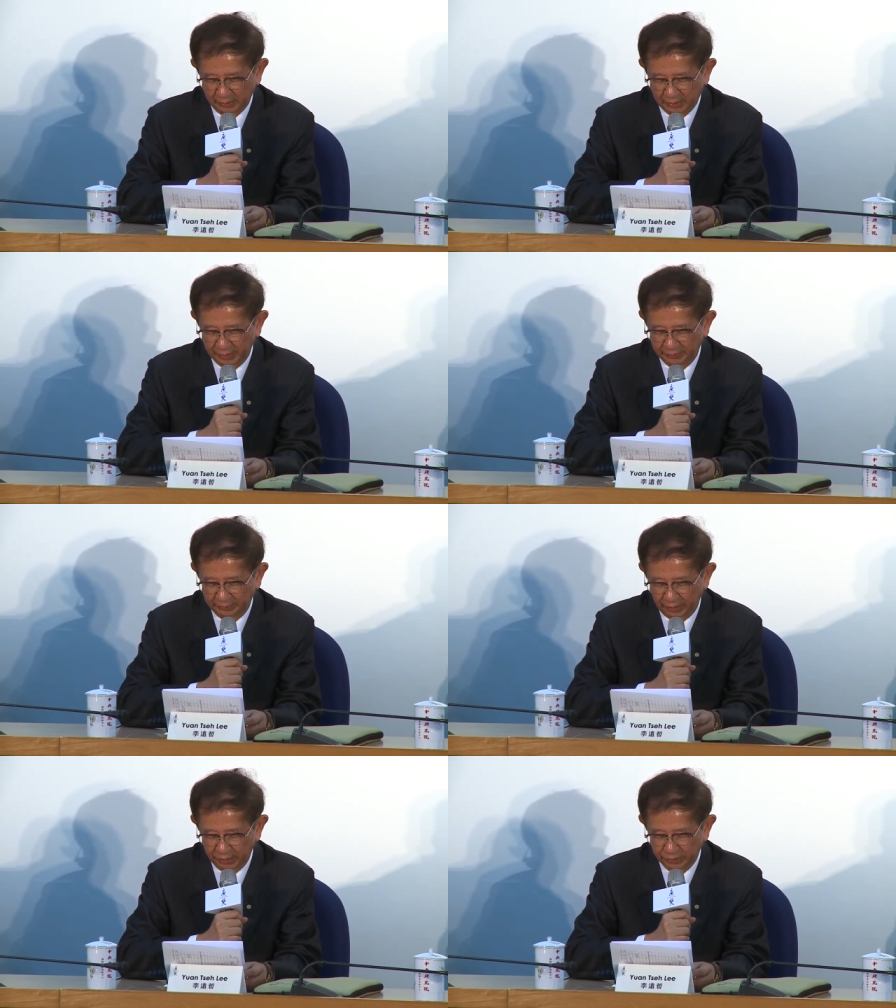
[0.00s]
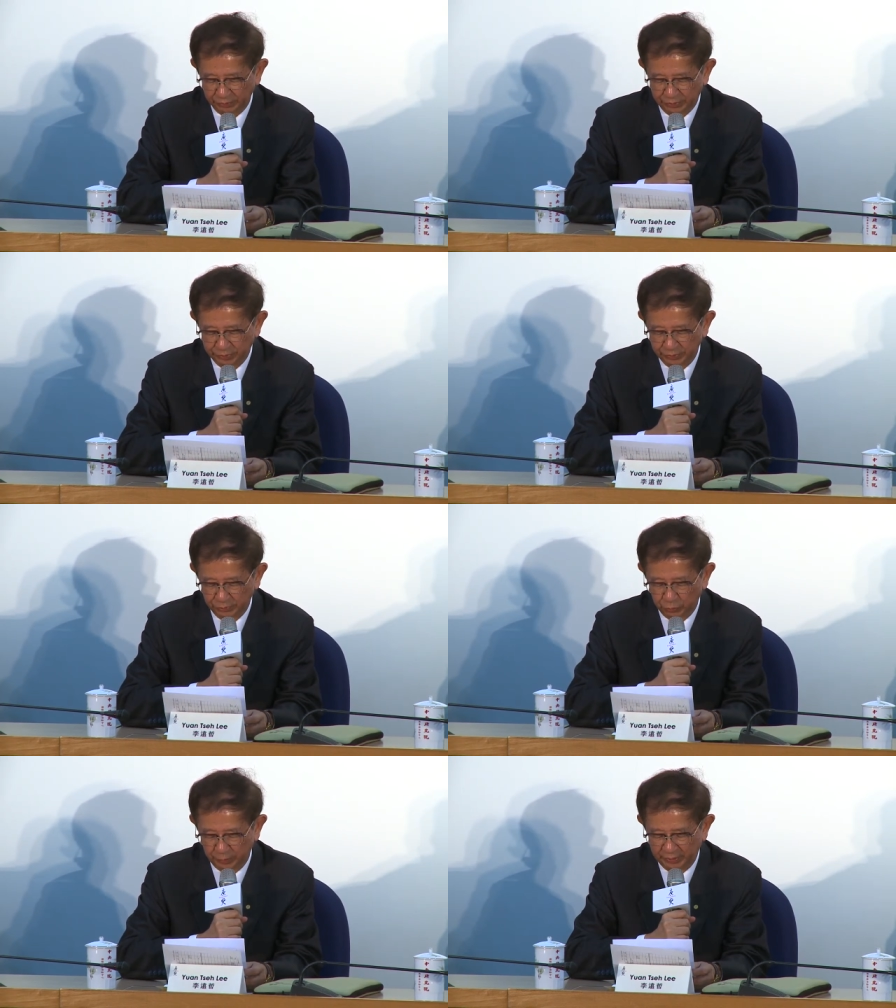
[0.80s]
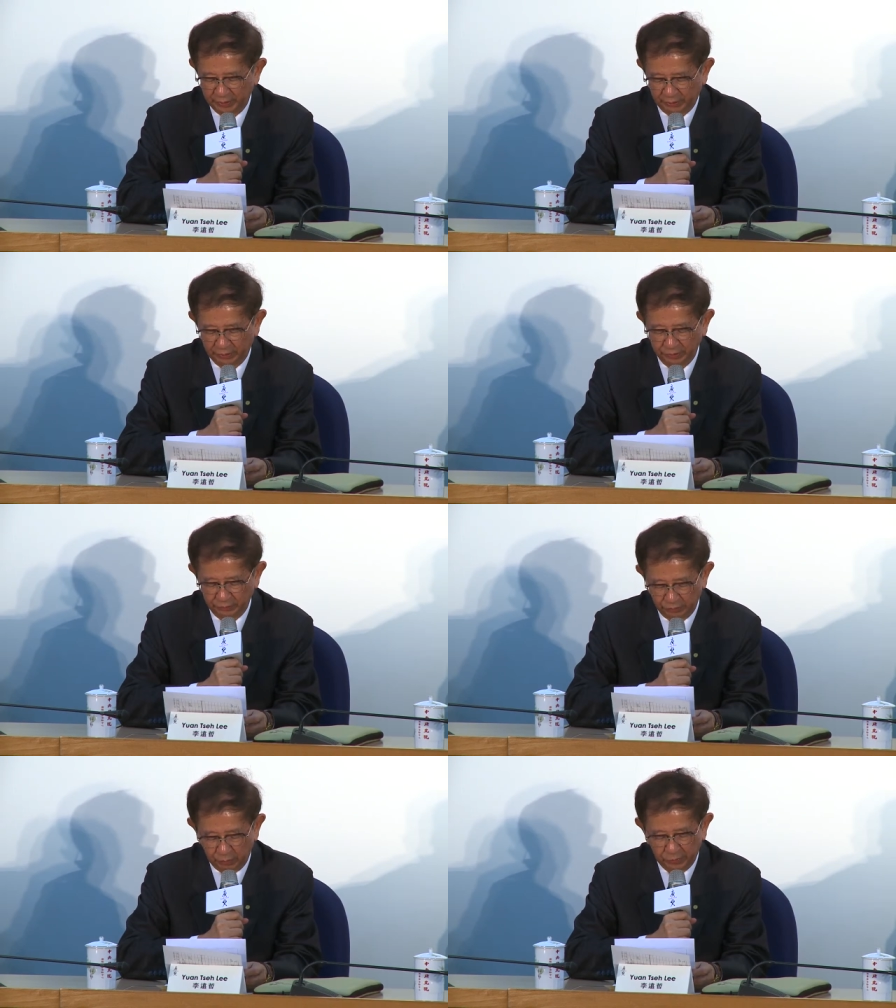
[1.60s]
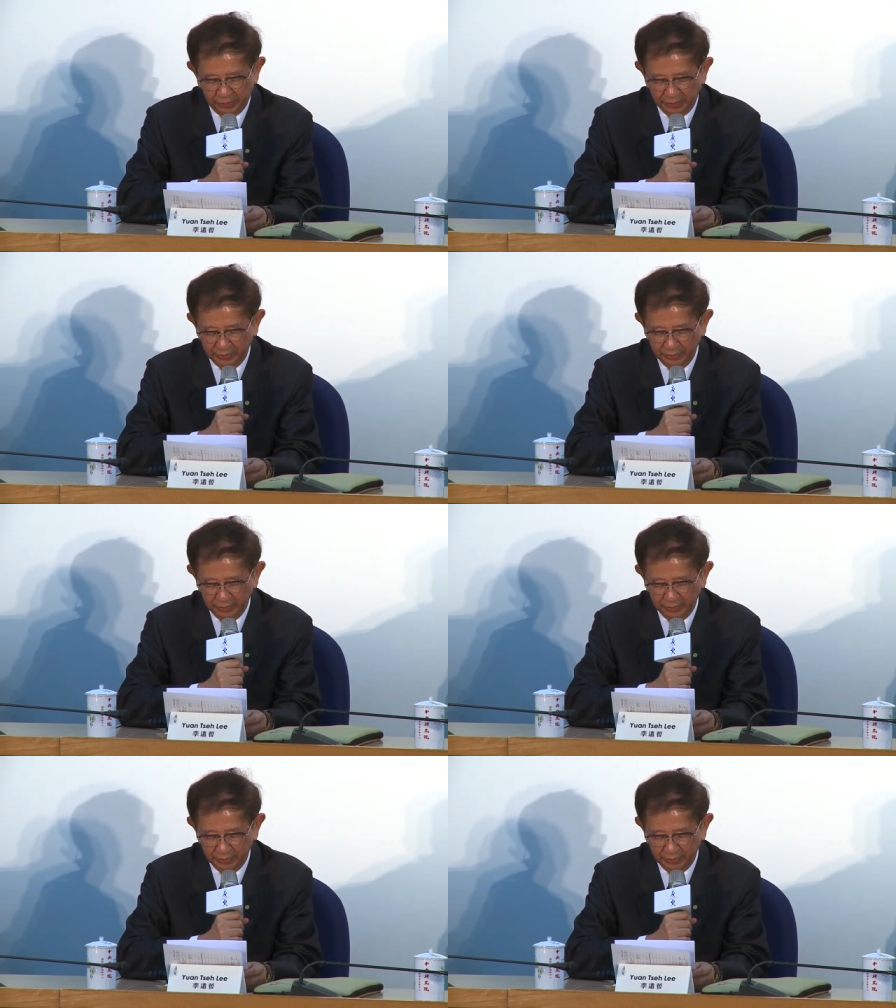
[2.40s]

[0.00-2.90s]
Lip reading: guided actions to be taken globally,